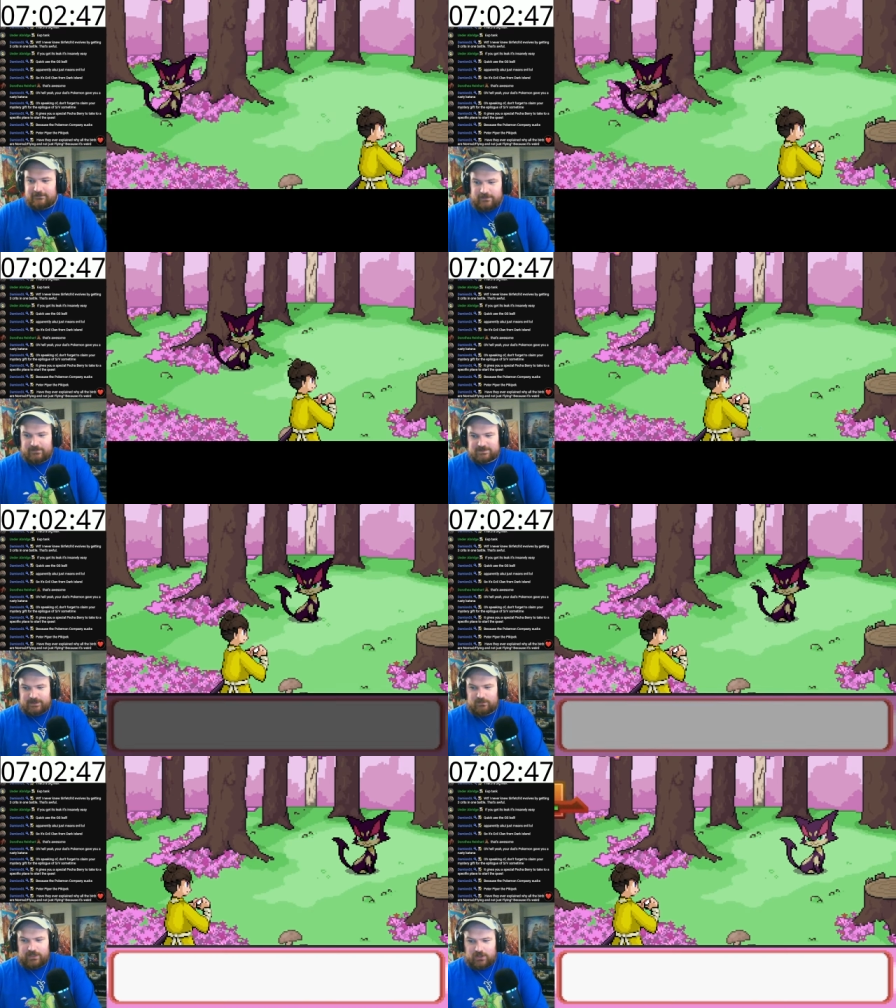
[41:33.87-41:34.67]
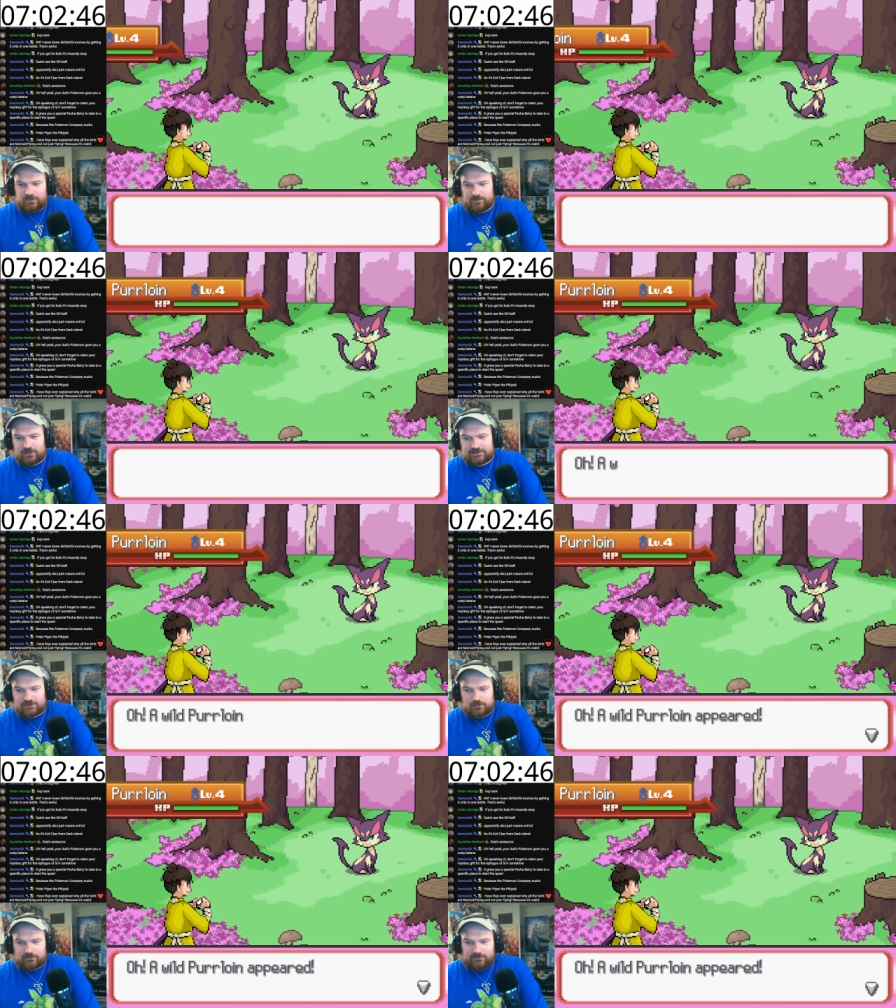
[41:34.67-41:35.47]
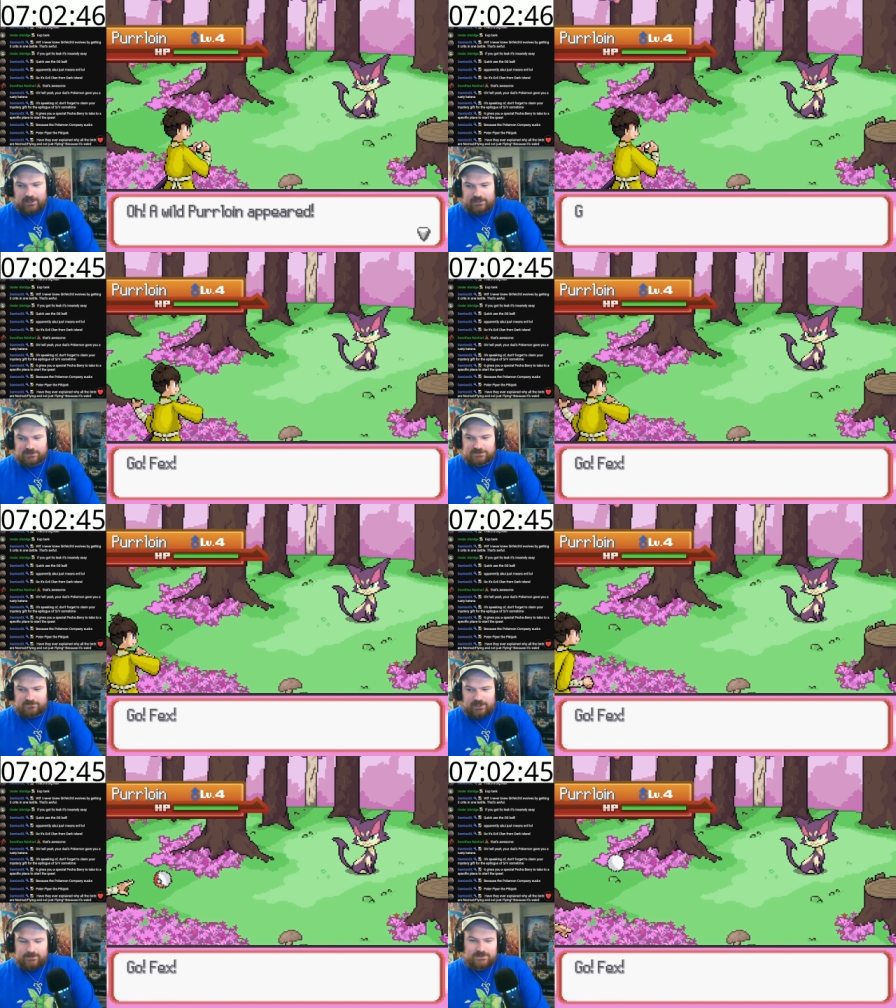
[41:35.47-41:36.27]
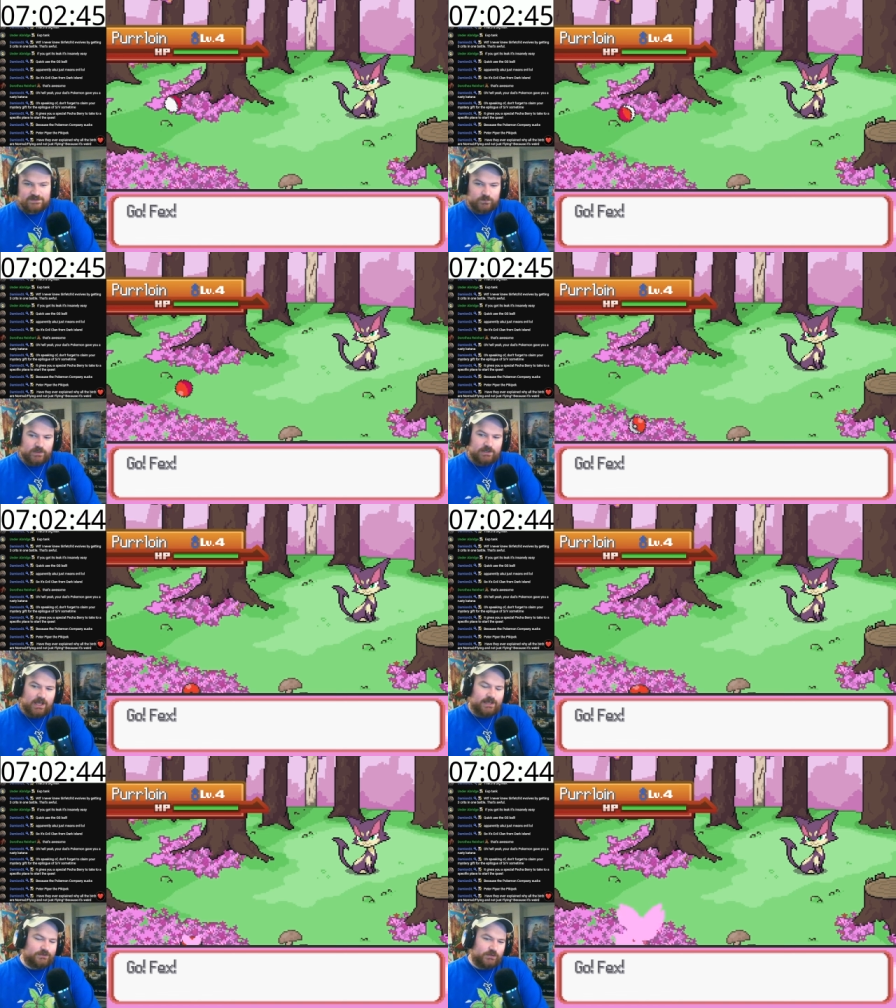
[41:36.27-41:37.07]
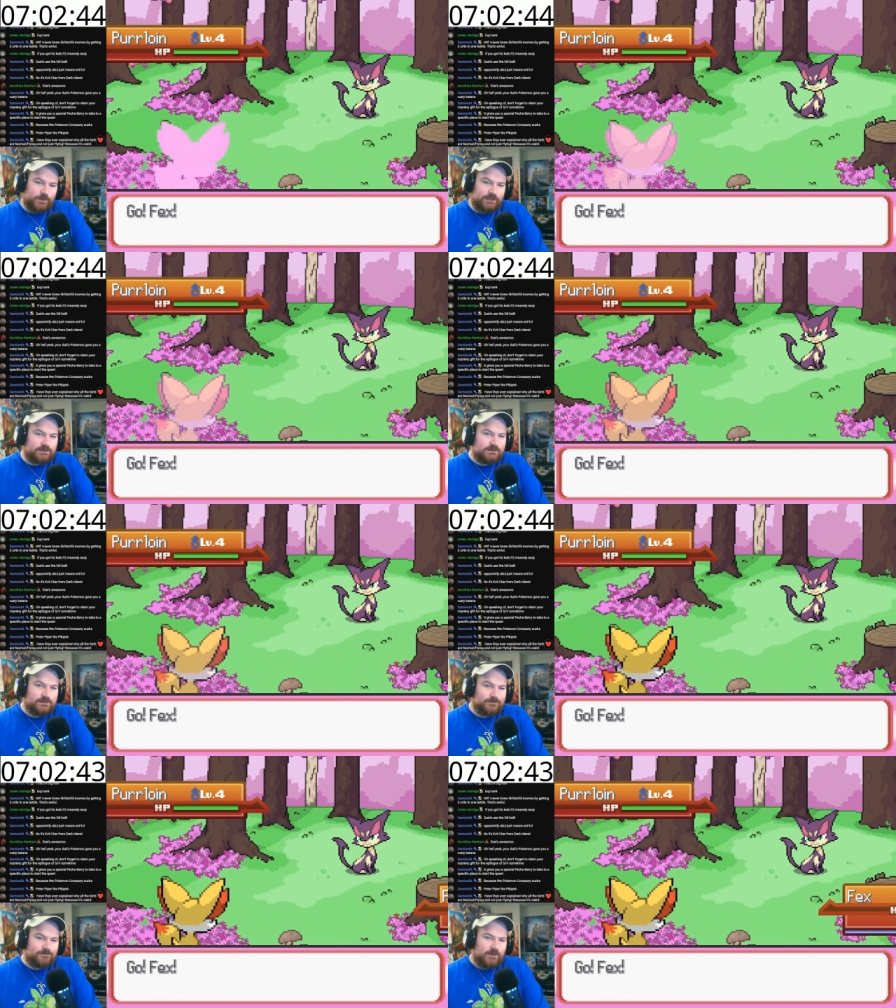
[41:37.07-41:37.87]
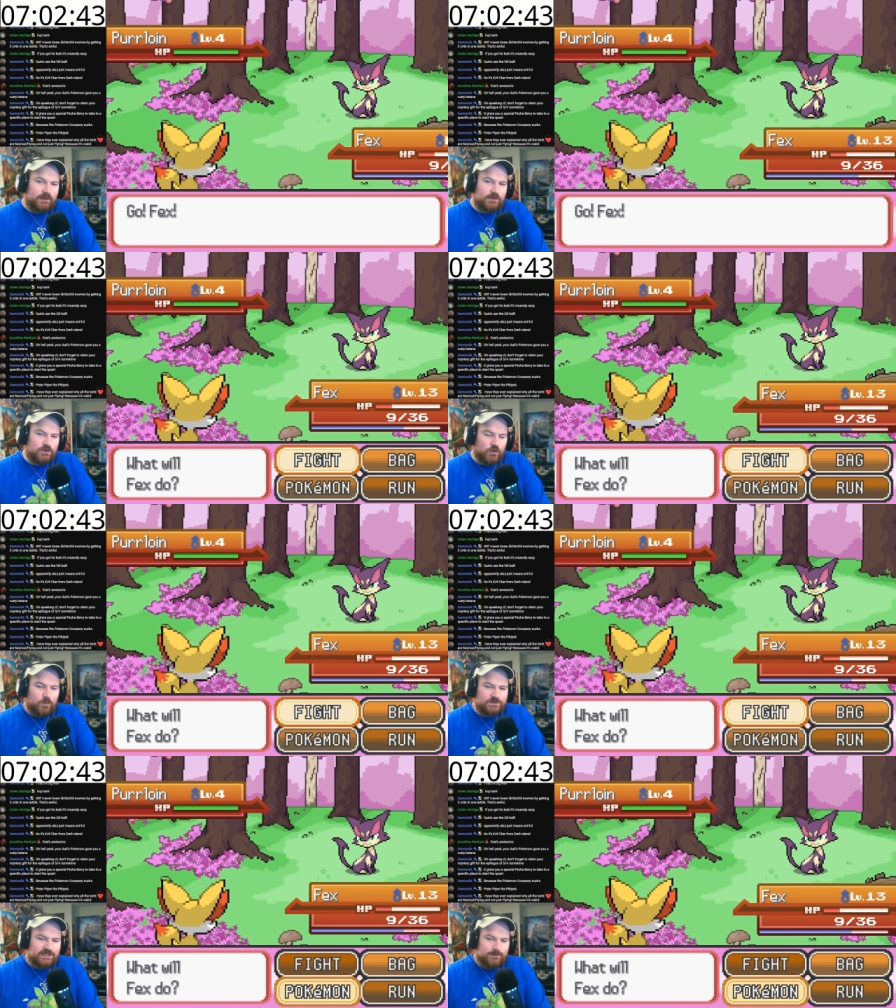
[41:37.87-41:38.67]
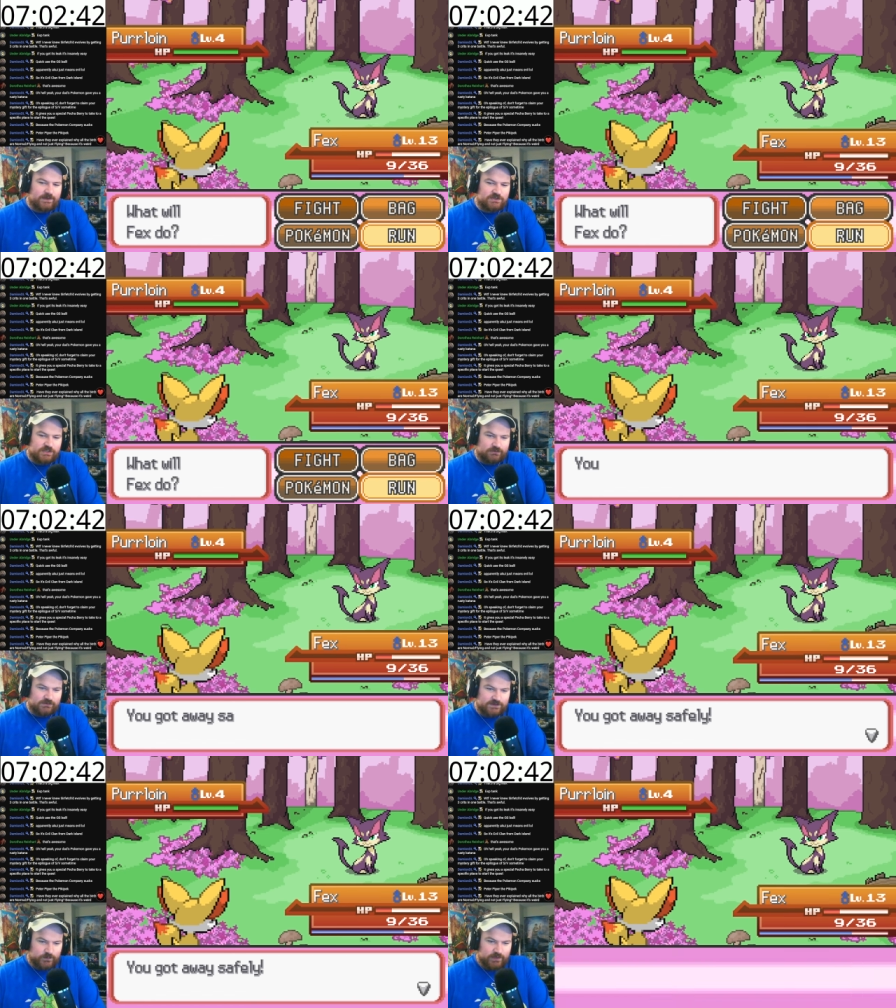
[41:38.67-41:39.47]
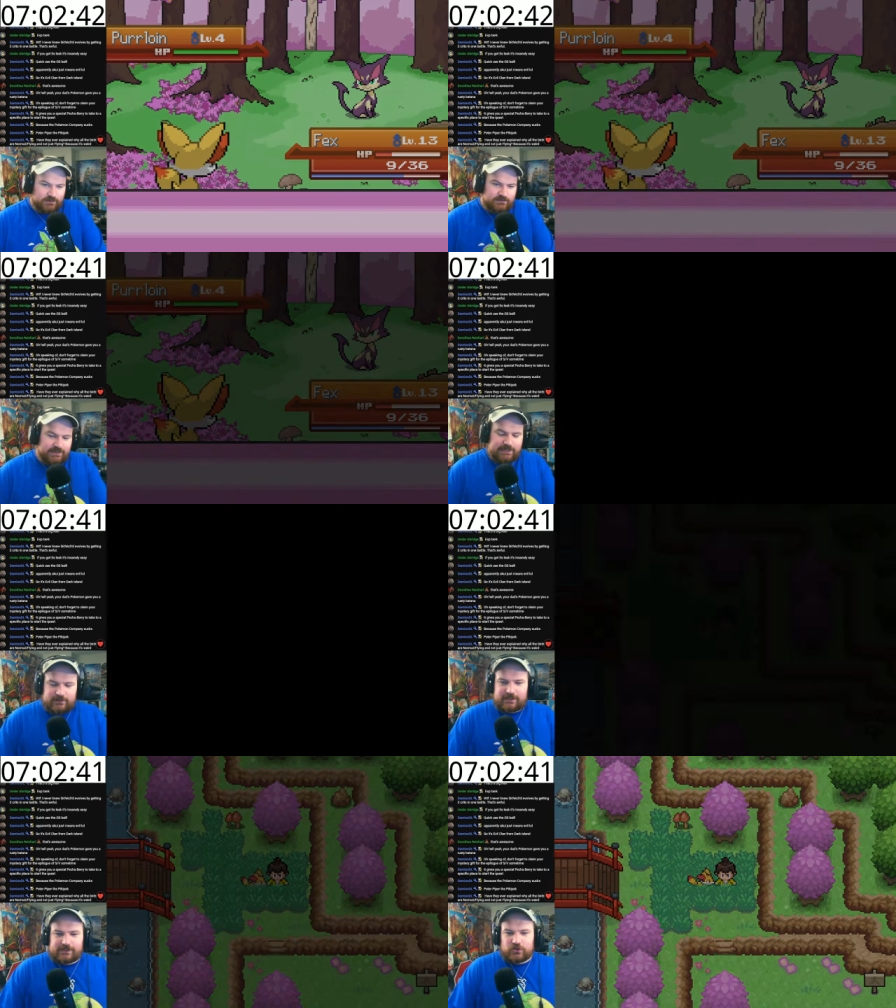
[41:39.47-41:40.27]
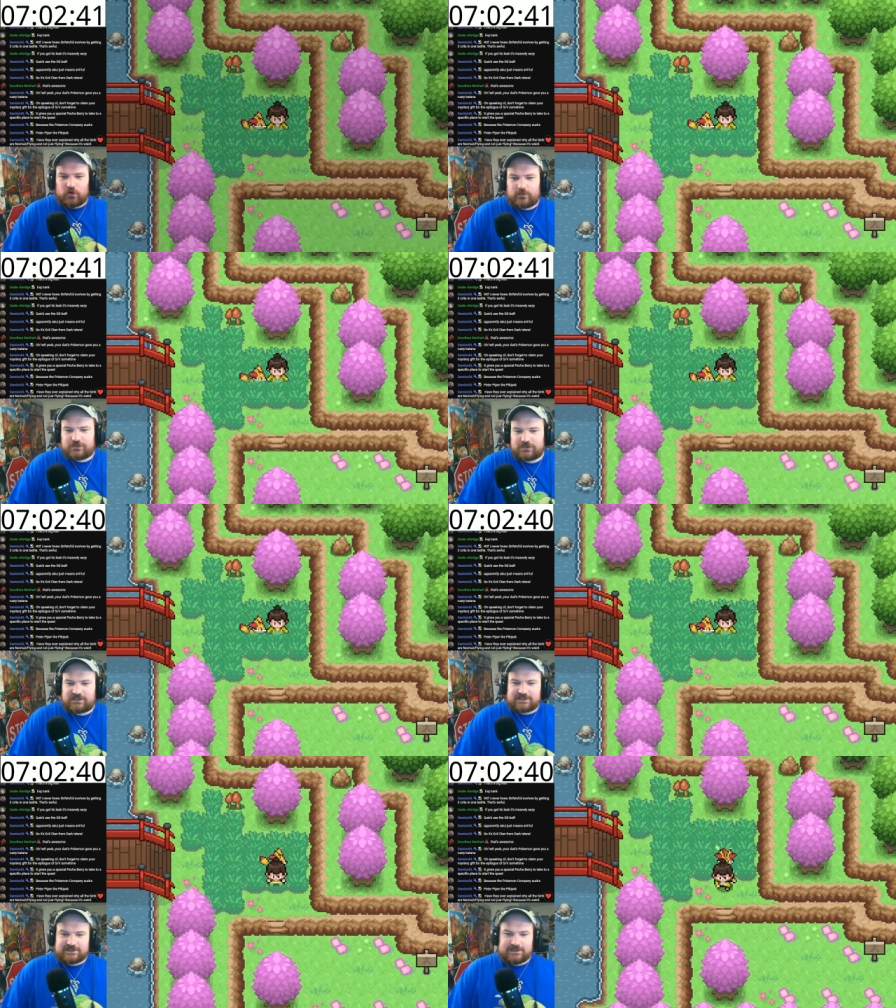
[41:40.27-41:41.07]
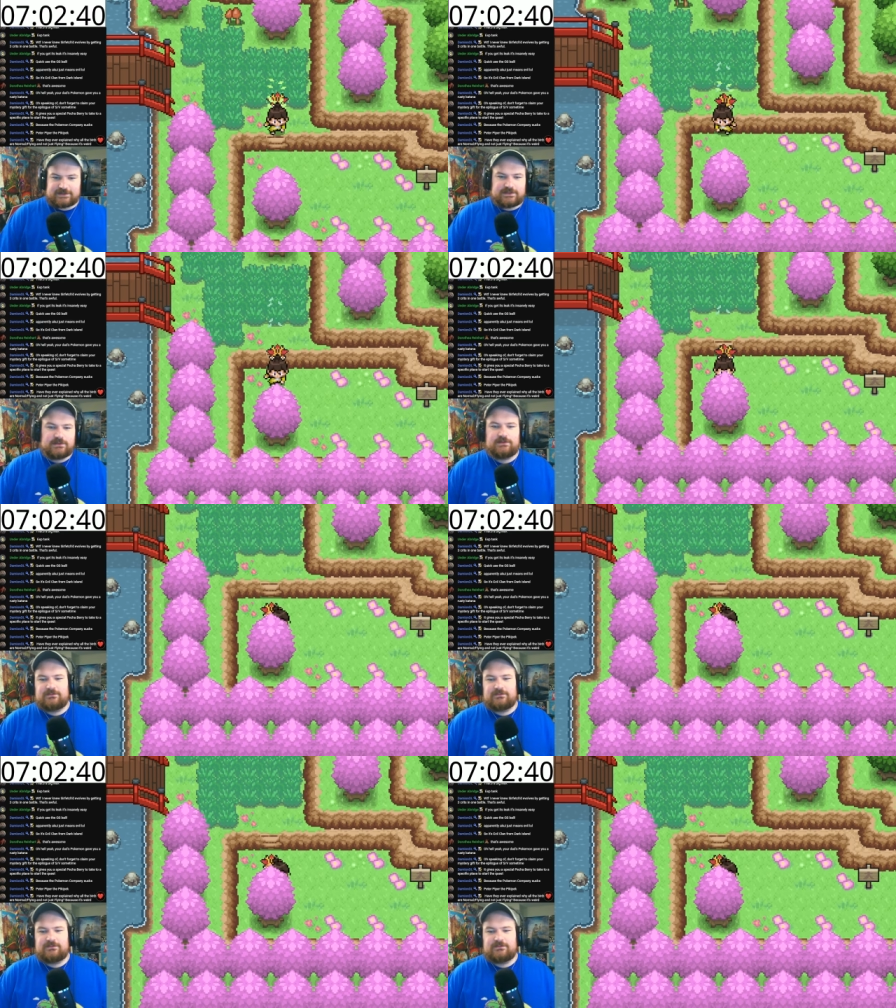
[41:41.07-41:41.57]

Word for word: They ever explain why all the birds are normal flying, not just flying, because it's weird? I don't know, man. Normal typing in general is weird. Theoretically, normal shouldn't exist.